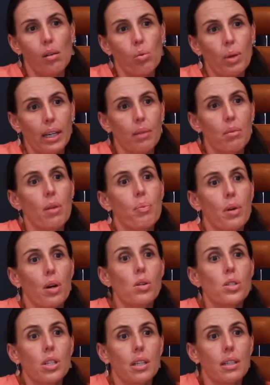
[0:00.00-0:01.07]
we can
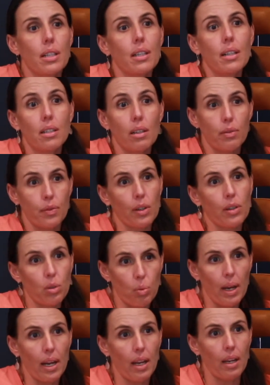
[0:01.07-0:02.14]
approach it in a
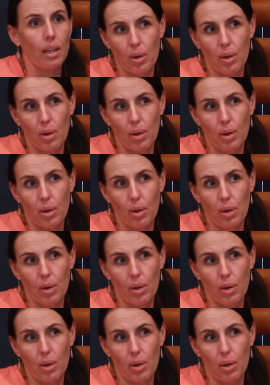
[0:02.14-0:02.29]
different way.